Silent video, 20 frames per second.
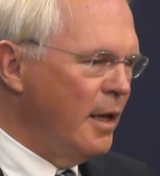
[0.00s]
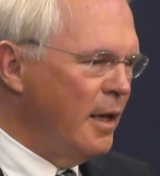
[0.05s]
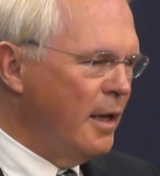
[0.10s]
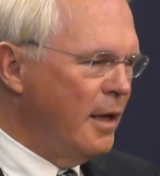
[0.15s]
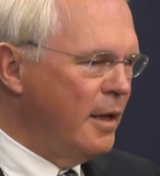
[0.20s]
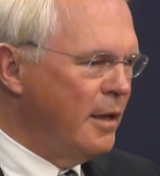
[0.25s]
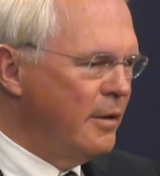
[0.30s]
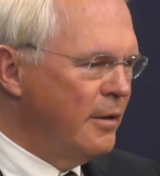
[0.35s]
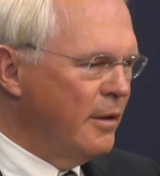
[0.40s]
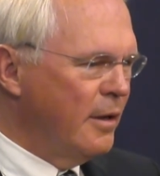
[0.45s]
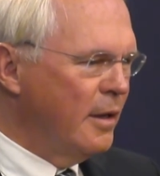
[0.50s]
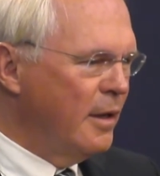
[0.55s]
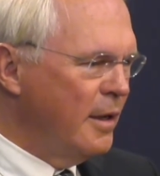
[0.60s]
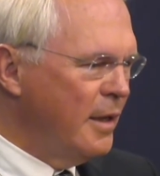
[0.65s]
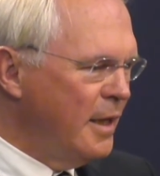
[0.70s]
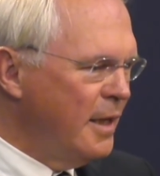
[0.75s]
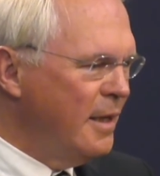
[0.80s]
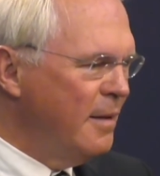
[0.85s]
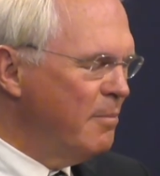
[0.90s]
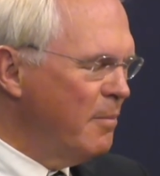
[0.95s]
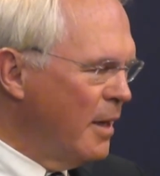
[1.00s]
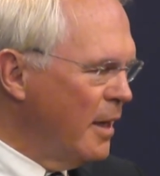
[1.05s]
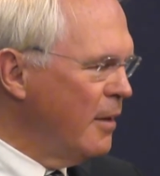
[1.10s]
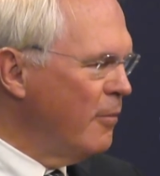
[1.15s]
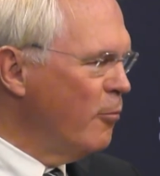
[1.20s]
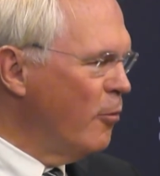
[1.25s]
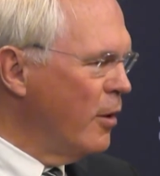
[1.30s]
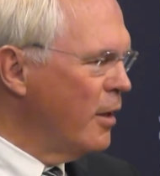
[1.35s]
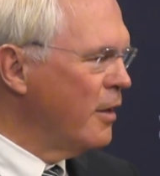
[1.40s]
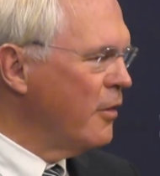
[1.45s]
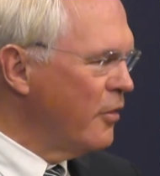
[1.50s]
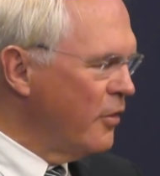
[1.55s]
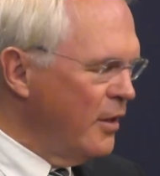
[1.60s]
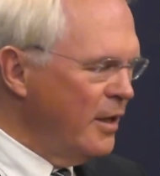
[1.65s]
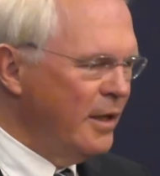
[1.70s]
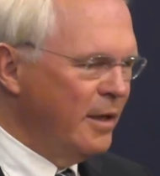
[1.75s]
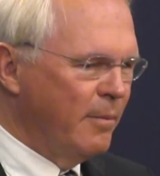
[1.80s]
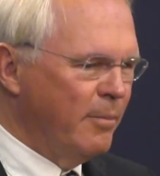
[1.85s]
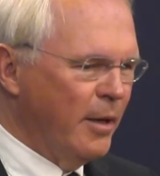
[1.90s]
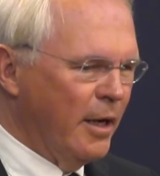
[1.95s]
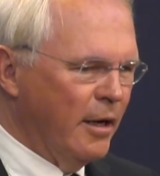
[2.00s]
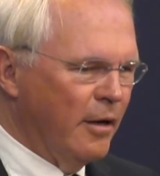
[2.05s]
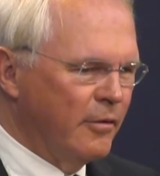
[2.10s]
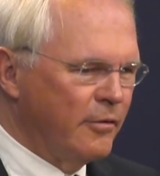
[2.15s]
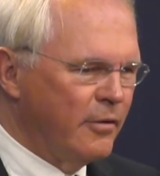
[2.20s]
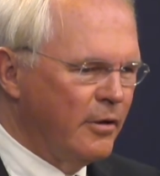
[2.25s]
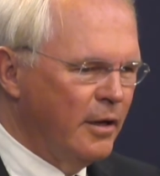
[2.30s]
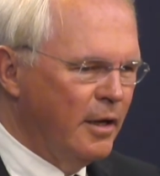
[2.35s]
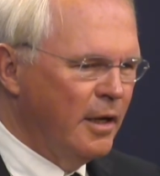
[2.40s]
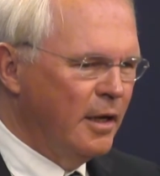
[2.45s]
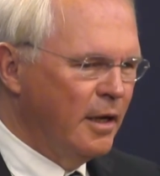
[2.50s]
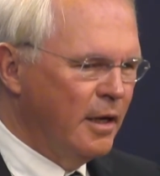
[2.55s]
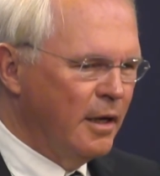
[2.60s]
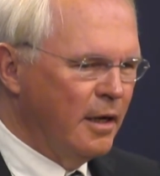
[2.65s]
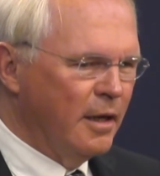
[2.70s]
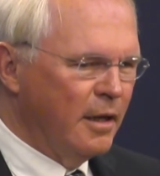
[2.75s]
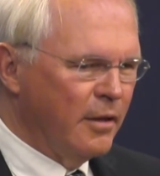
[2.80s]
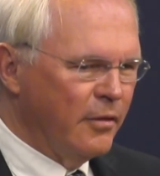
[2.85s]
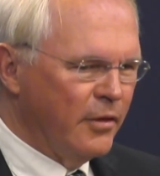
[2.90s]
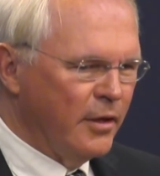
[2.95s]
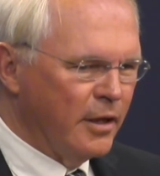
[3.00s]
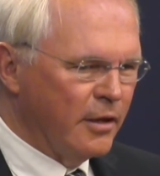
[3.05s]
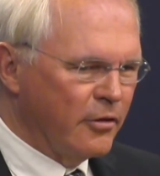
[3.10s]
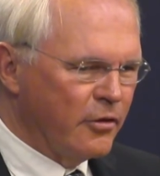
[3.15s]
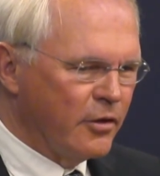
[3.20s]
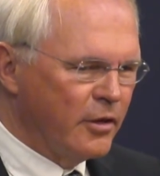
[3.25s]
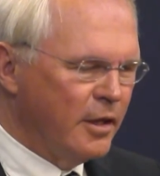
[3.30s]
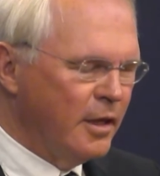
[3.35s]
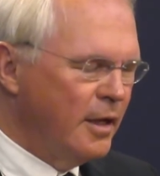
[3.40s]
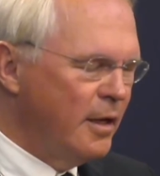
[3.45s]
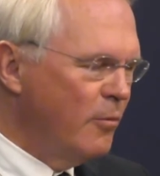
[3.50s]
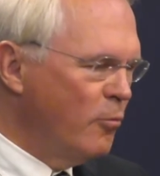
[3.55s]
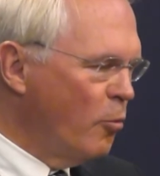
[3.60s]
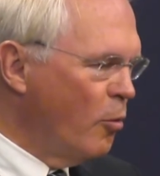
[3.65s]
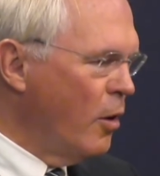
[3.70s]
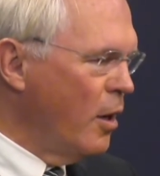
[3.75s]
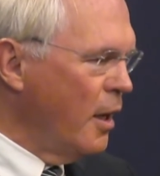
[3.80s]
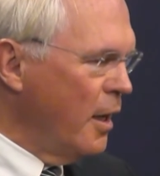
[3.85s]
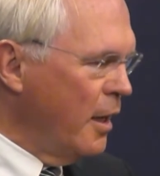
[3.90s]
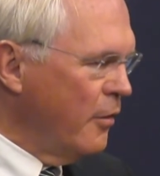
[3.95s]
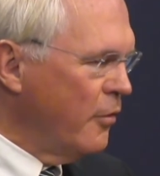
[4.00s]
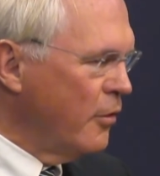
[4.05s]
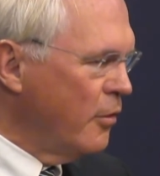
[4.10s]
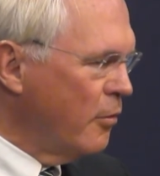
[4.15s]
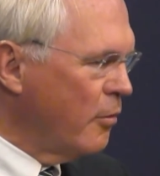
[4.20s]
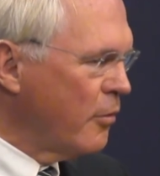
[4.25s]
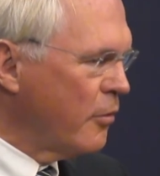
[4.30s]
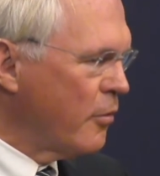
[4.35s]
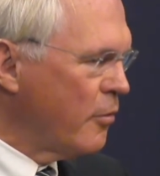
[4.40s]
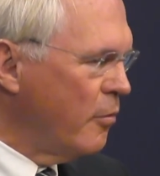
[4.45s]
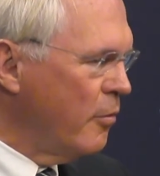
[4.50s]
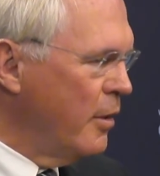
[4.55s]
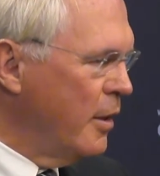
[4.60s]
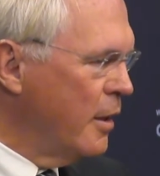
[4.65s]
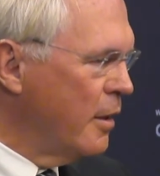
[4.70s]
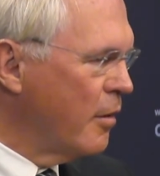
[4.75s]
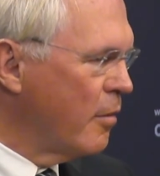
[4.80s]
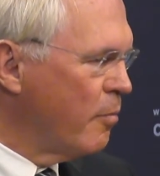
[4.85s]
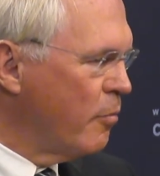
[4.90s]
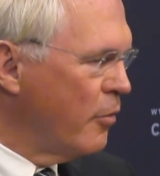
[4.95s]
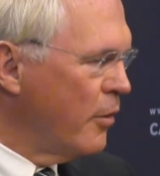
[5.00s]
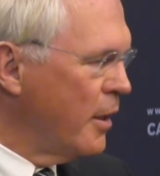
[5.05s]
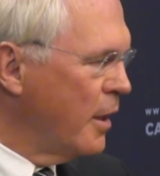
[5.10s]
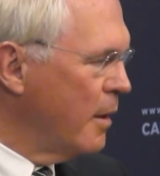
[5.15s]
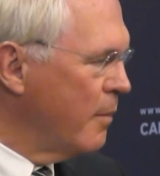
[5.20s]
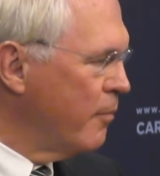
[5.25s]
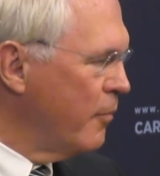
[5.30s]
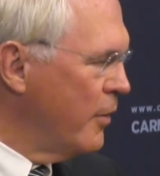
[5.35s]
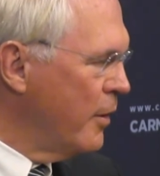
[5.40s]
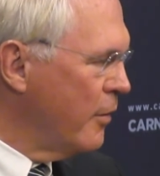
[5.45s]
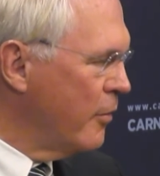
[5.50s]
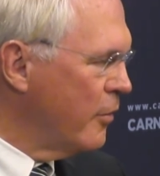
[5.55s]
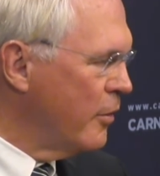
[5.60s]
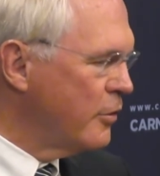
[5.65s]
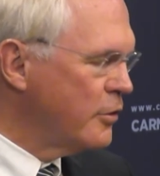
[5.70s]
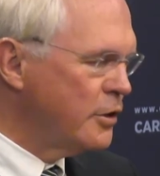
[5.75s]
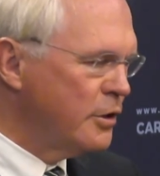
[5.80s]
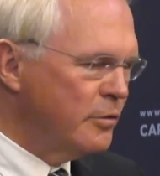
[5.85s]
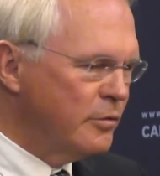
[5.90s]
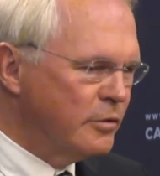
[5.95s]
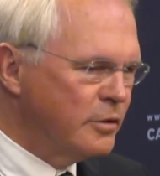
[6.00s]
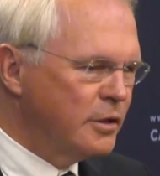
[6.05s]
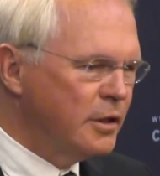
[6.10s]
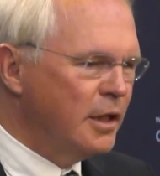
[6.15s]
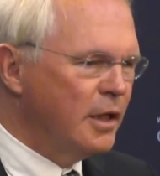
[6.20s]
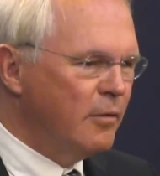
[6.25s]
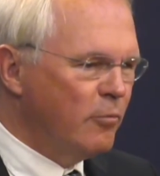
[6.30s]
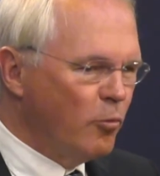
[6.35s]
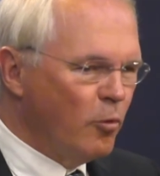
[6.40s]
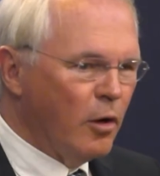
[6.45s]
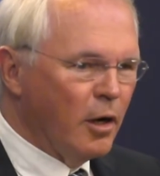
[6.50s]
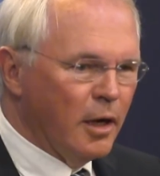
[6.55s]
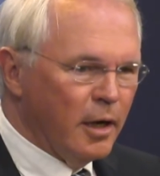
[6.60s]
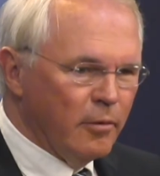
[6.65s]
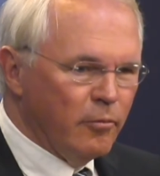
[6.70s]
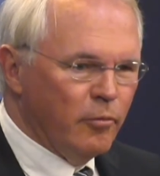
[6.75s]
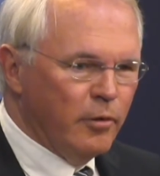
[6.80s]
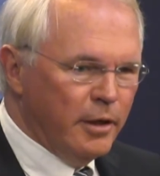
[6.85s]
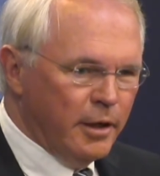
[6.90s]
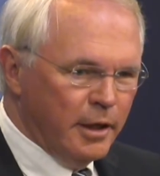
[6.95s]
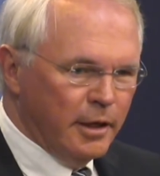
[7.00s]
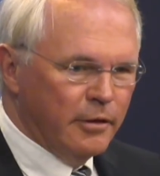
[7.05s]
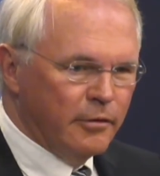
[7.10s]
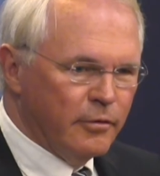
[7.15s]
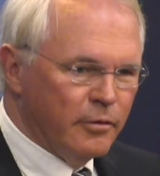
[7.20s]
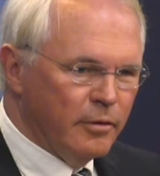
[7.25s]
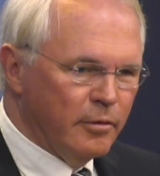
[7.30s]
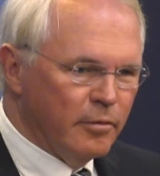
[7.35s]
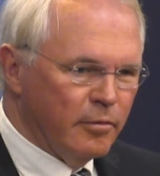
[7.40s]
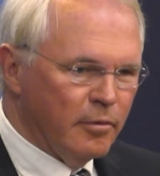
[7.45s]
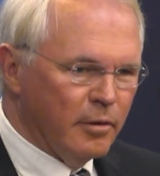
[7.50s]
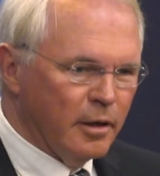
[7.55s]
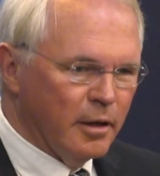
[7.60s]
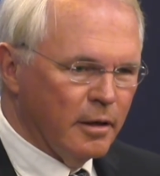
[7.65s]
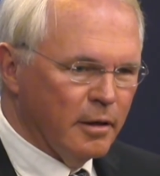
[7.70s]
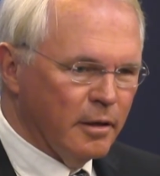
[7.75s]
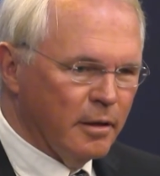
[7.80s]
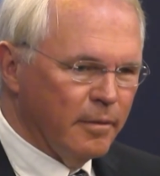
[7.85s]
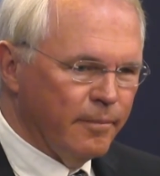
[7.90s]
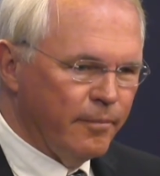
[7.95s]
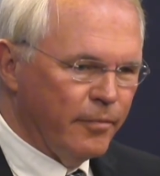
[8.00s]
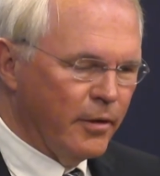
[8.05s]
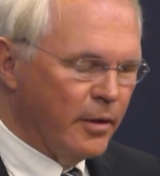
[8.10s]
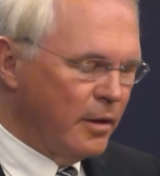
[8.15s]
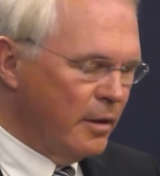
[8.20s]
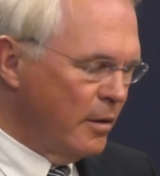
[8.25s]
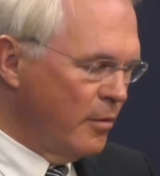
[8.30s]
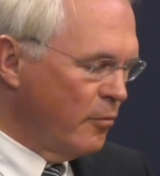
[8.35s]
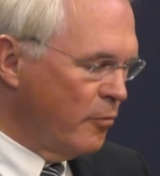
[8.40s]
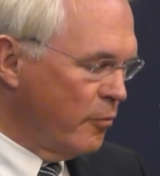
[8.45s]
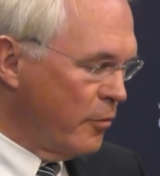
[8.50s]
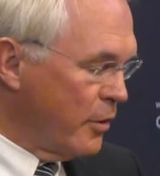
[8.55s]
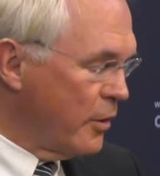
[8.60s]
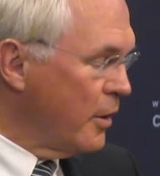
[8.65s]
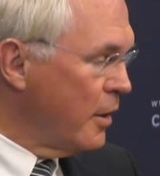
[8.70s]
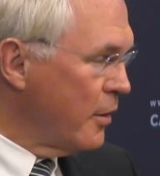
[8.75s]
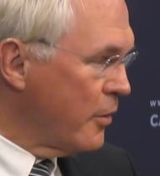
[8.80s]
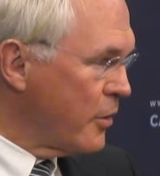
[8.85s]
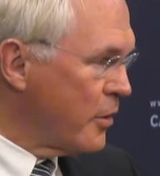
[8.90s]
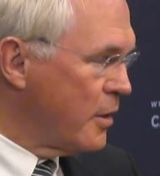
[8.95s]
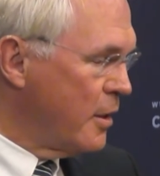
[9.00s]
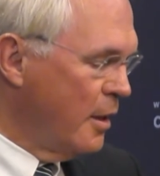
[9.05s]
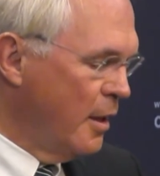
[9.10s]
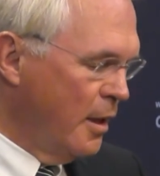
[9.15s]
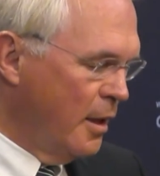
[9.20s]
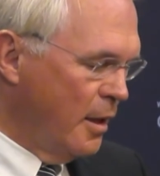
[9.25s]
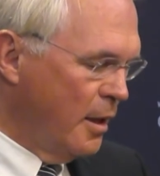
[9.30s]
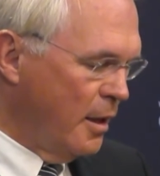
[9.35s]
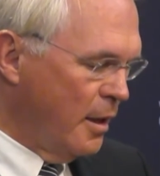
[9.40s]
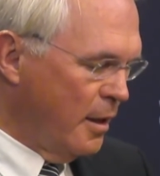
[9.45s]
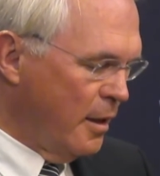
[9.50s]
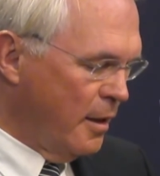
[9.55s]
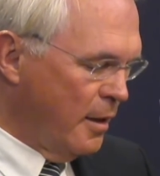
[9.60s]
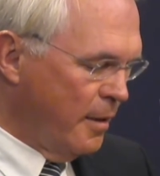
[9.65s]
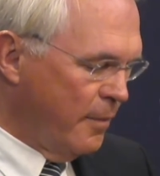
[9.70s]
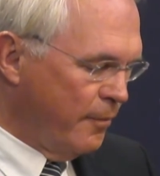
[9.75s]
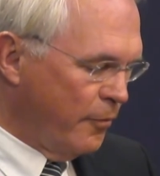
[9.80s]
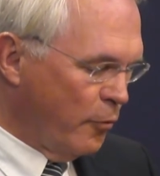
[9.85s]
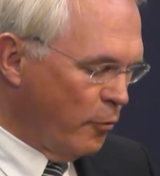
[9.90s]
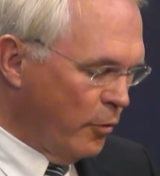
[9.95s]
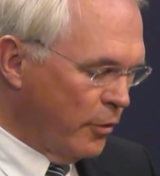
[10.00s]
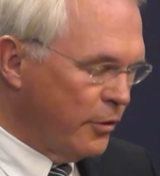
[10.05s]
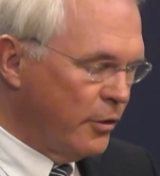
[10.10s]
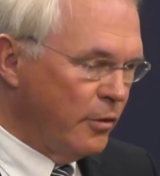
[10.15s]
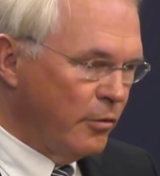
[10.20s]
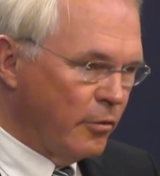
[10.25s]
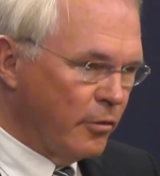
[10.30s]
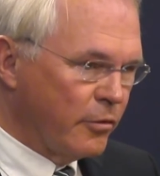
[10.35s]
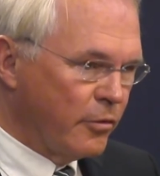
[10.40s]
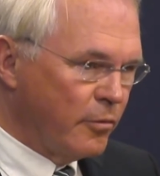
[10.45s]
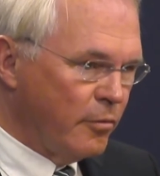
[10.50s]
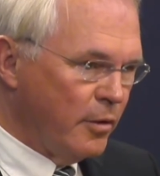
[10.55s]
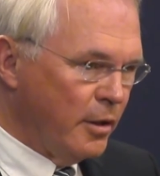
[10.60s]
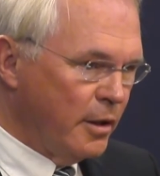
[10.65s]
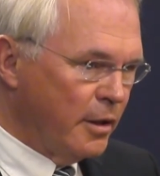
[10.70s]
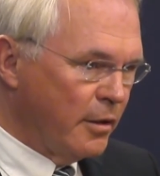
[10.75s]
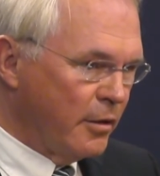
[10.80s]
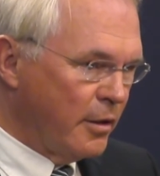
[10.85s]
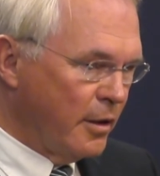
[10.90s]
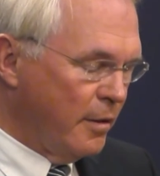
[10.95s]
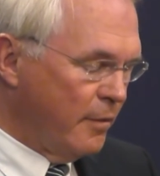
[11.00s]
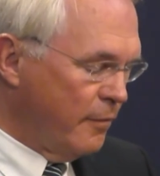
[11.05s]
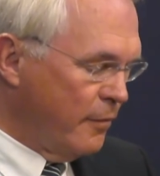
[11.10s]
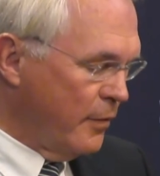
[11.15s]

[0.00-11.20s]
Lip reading: And he might want to think about this and why the North Koreans bring up these issues and why we need to resist what the North Koreans